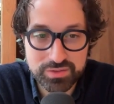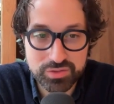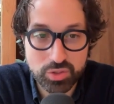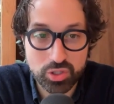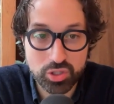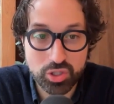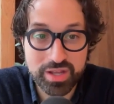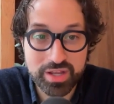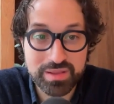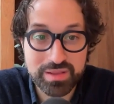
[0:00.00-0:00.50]
So
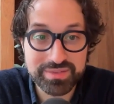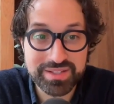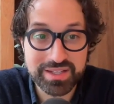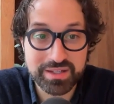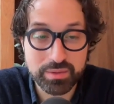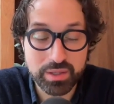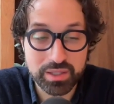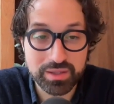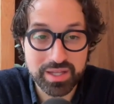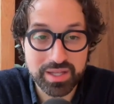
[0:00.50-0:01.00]
a lot of them
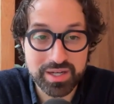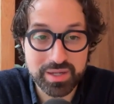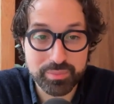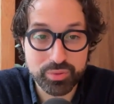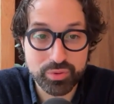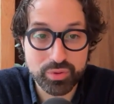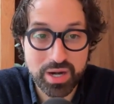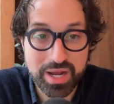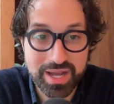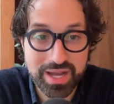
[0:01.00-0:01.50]
take a lot of
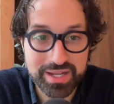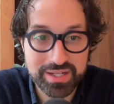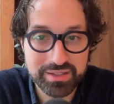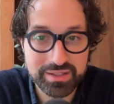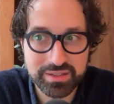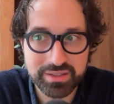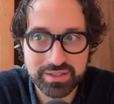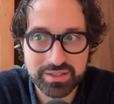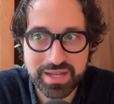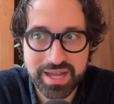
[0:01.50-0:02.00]

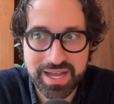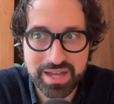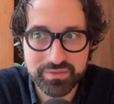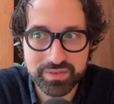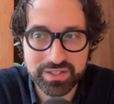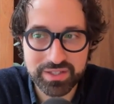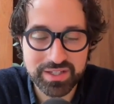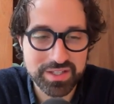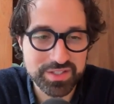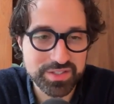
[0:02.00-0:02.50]
pride in
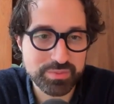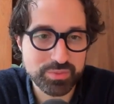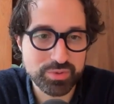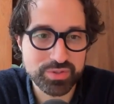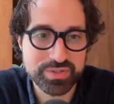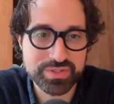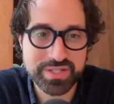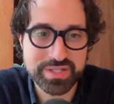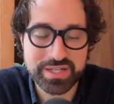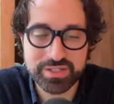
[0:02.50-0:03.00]
having
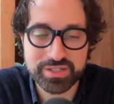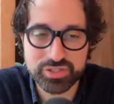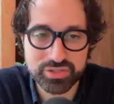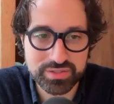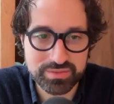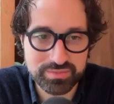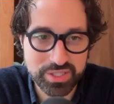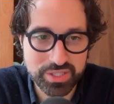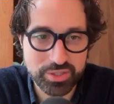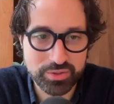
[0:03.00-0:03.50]
customers that
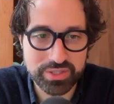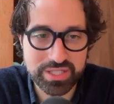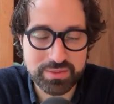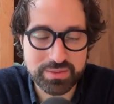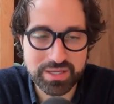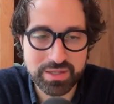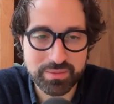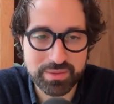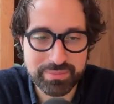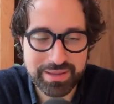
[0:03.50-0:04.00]
just,
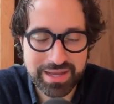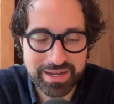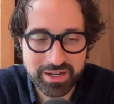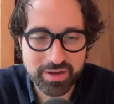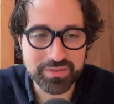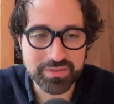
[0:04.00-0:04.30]
keep coming back.